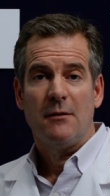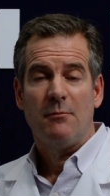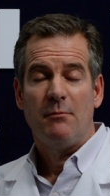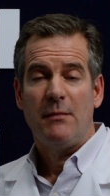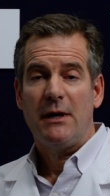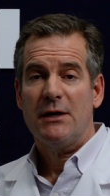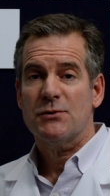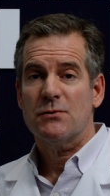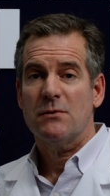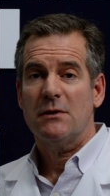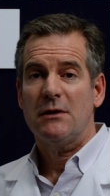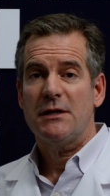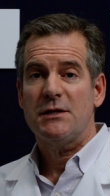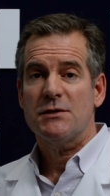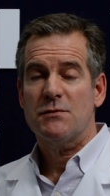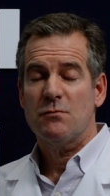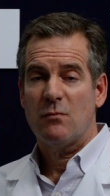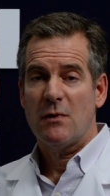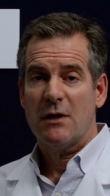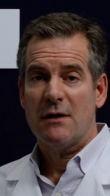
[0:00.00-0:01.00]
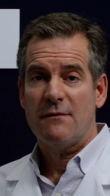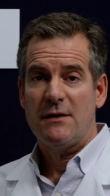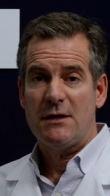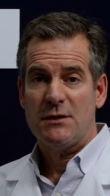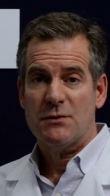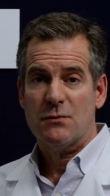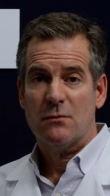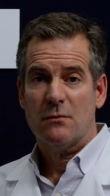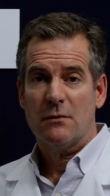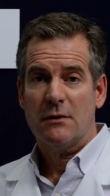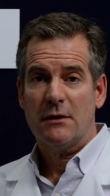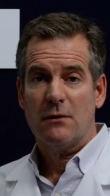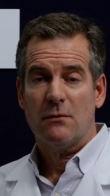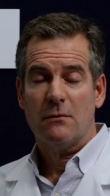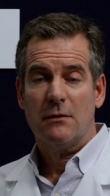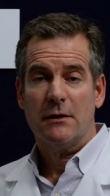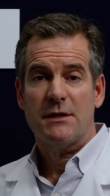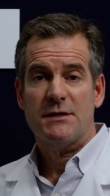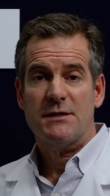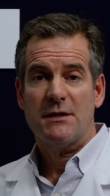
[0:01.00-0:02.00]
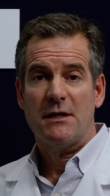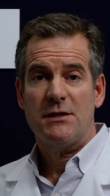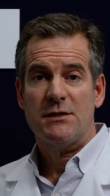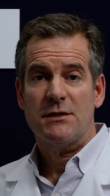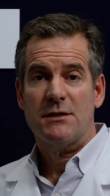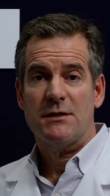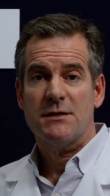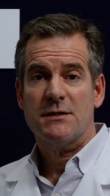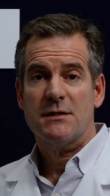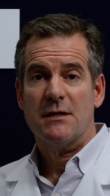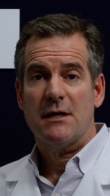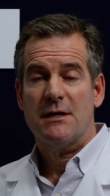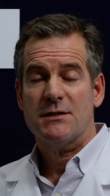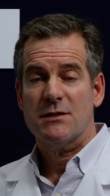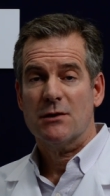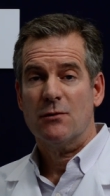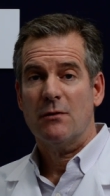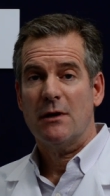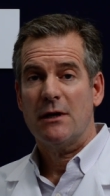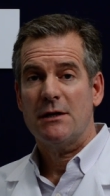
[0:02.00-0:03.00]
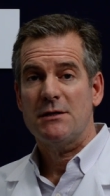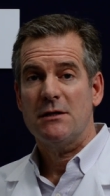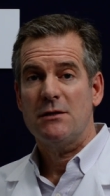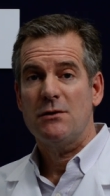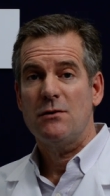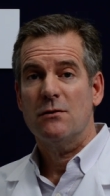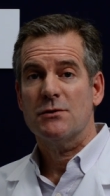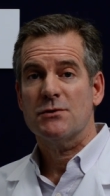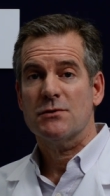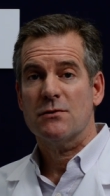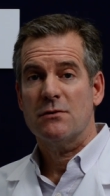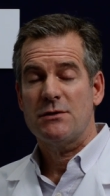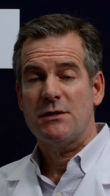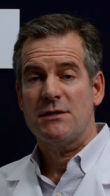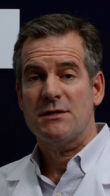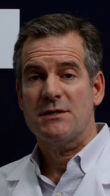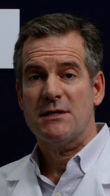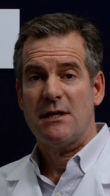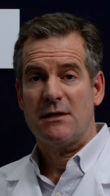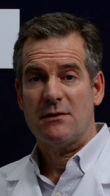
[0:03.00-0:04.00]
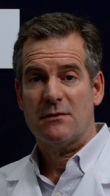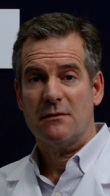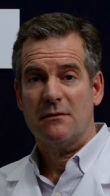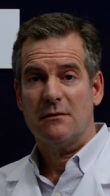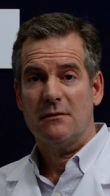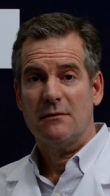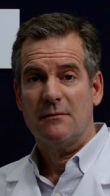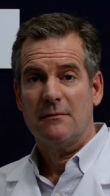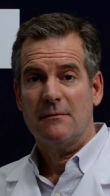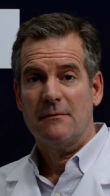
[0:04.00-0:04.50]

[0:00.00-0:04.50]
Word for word: Make sure at least one of these org organizations has accredited your surgeon's center.